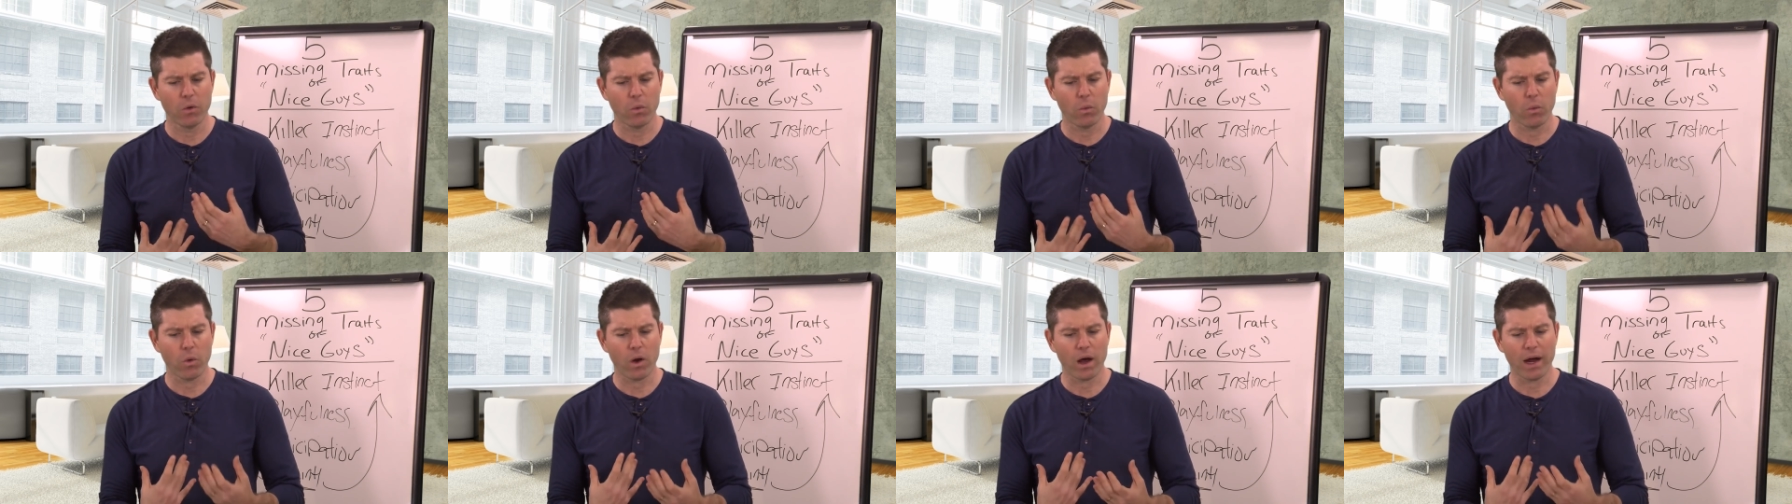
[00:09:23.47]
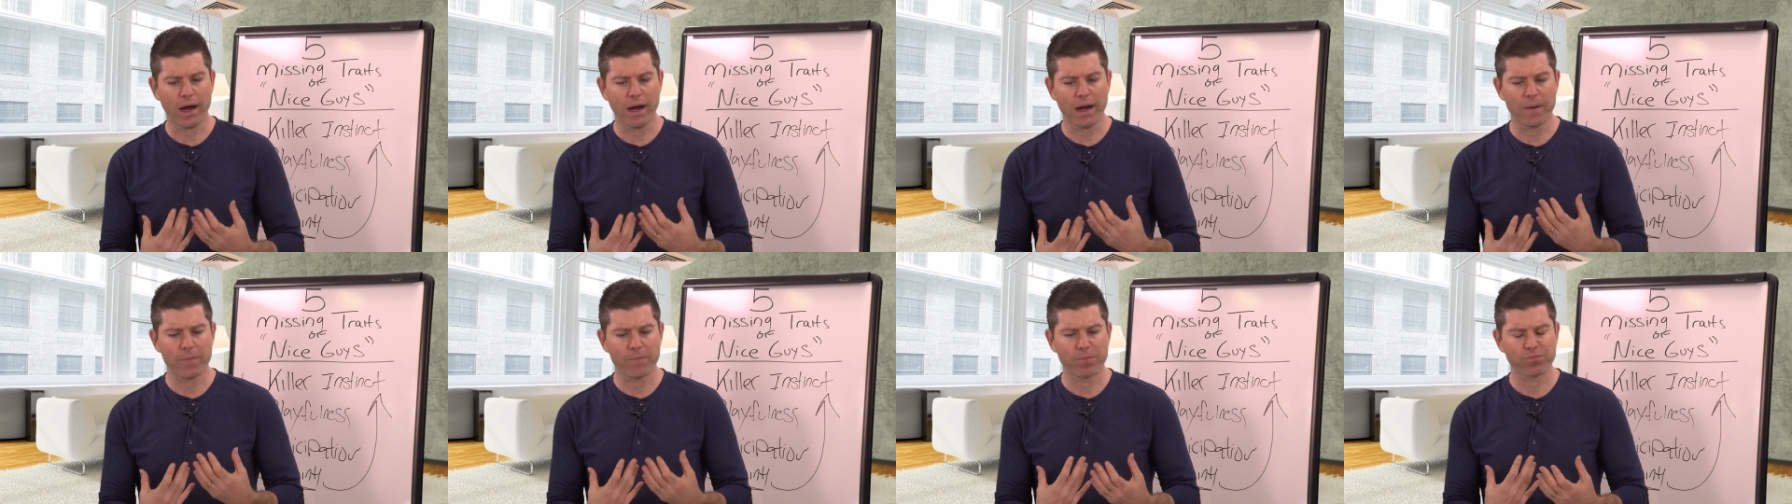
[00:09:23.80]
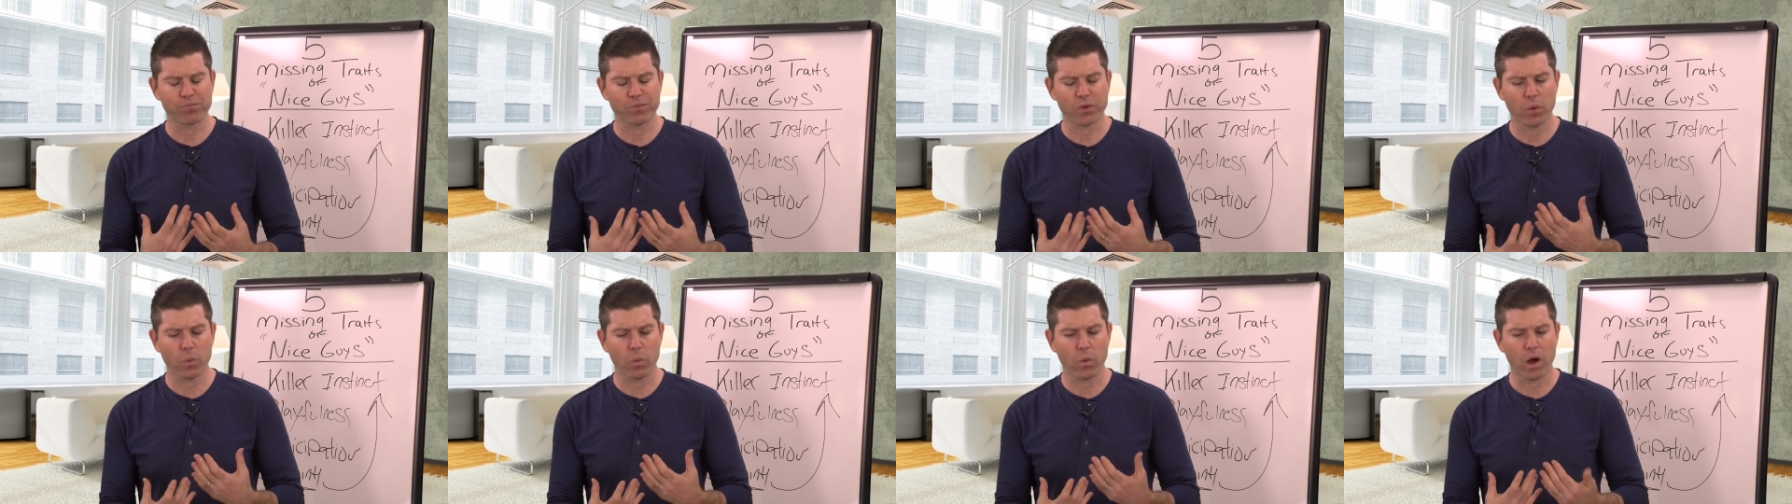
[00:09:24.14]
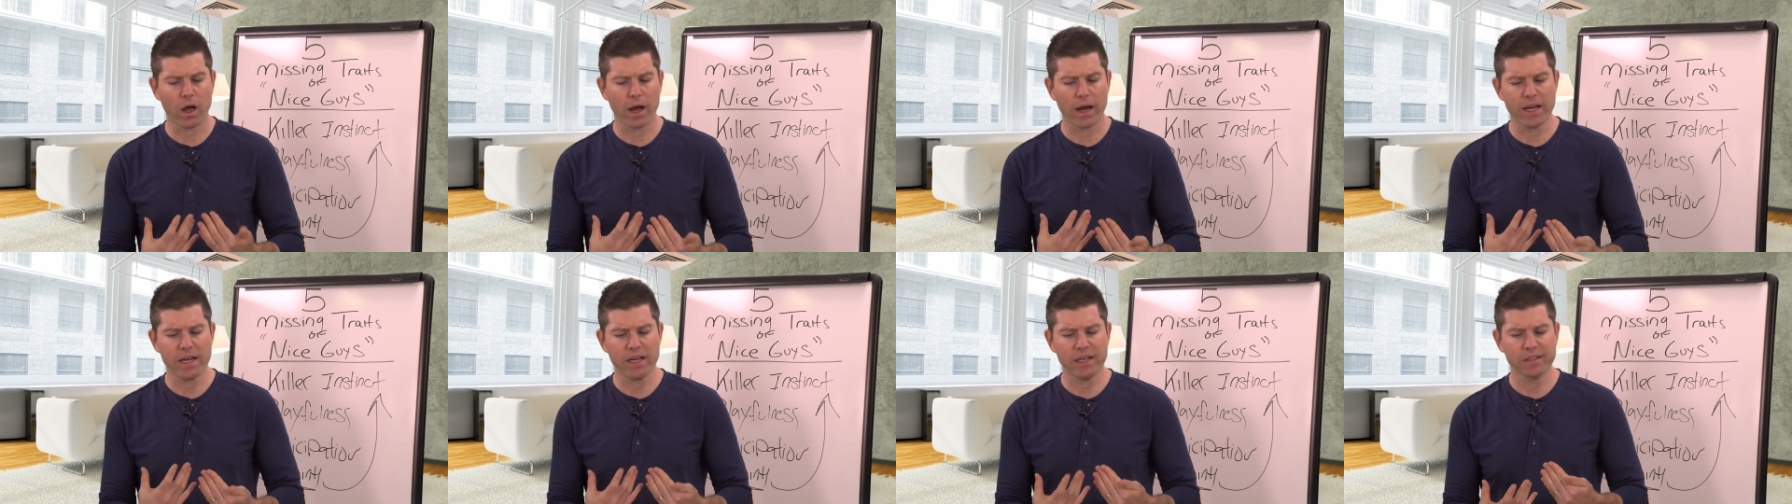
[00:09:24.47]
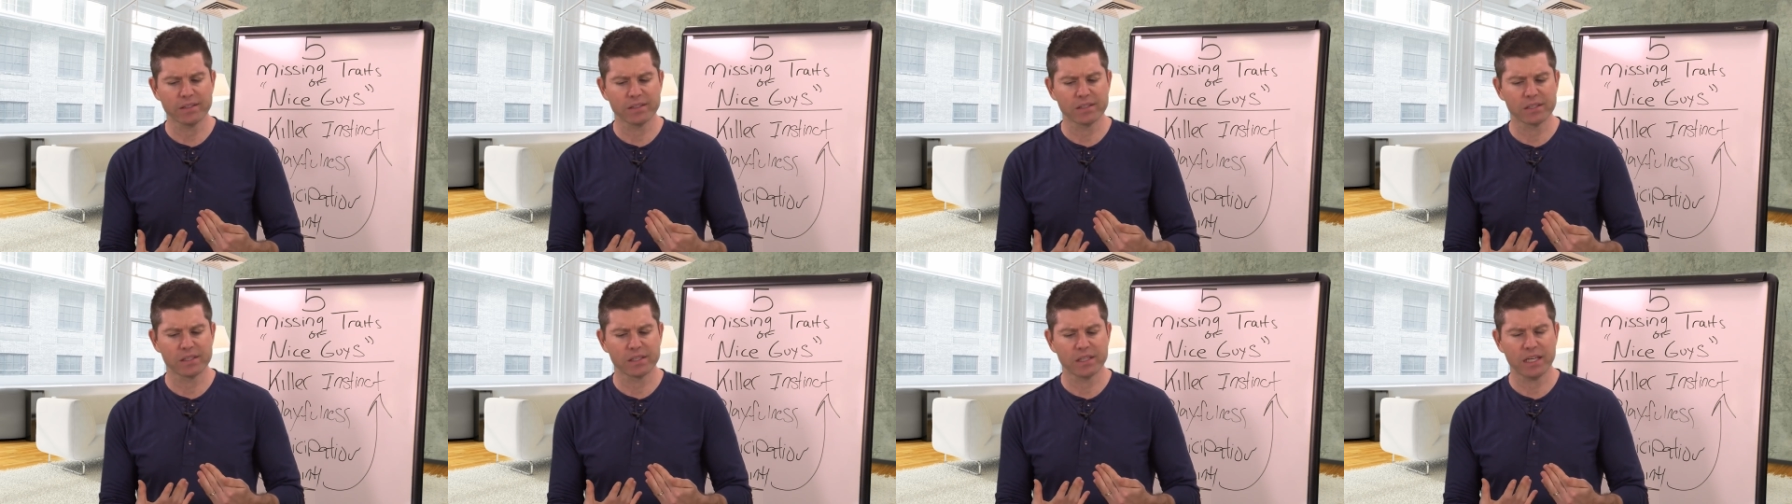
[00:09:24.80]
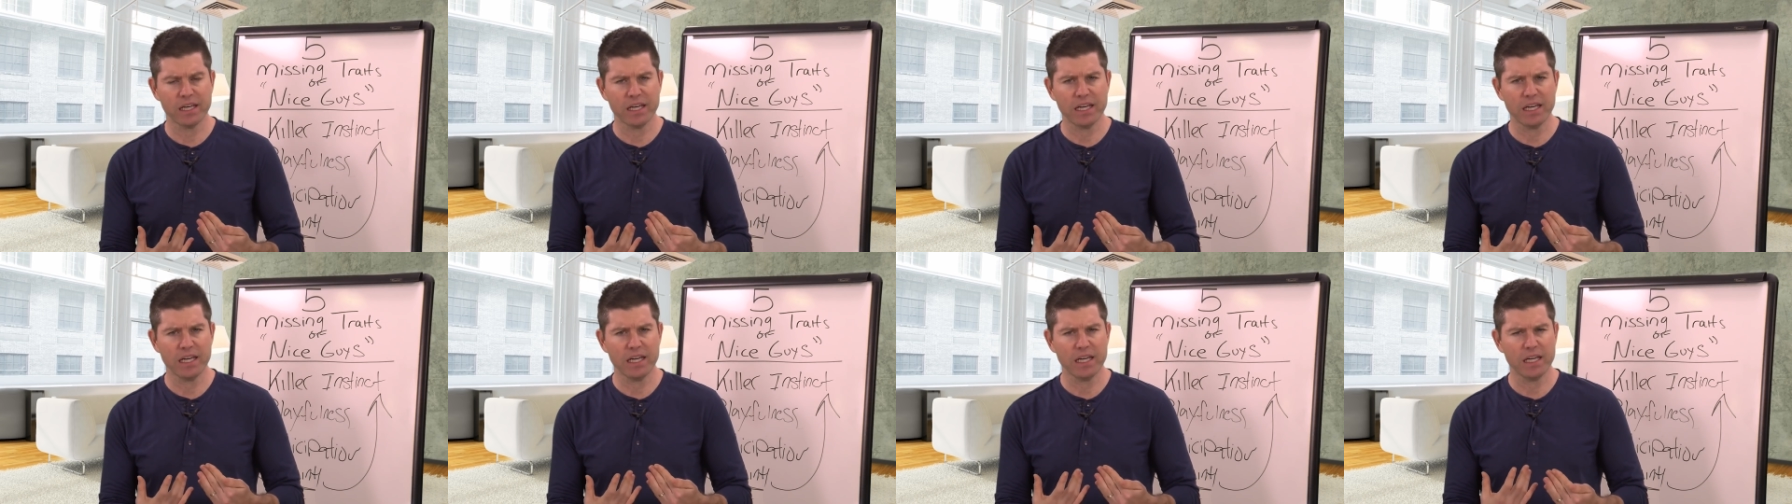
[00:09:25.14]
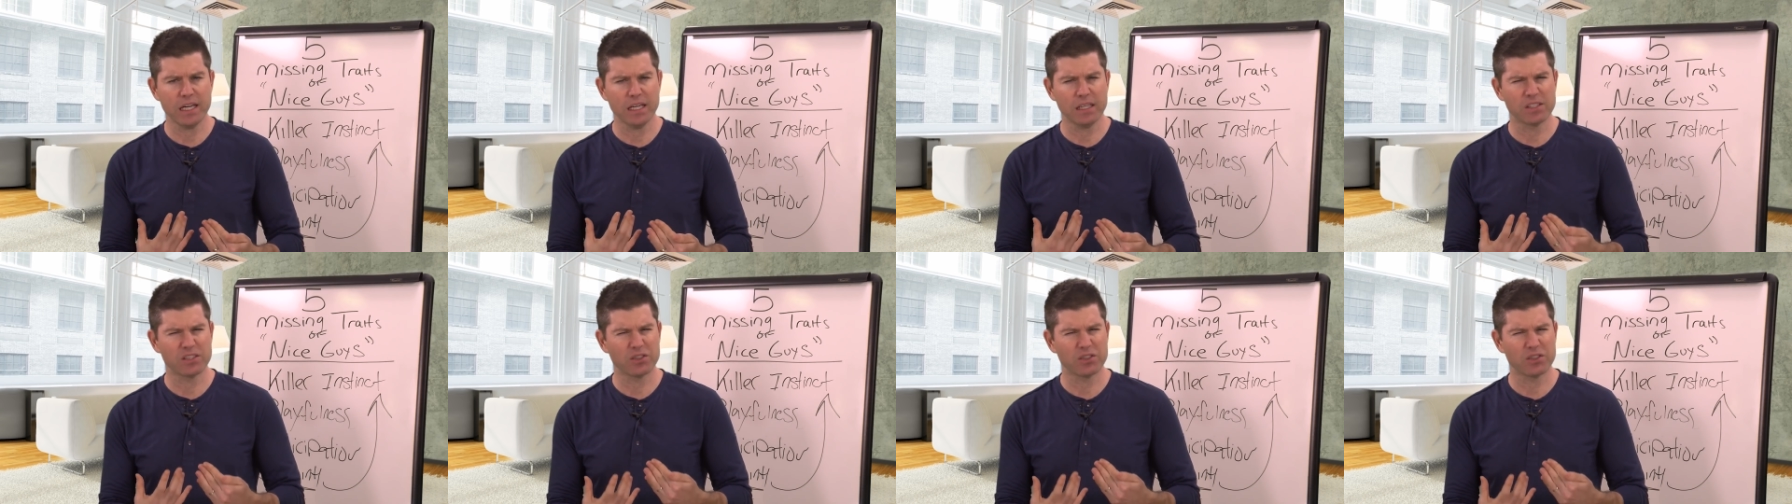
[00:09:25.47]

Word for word: why why is he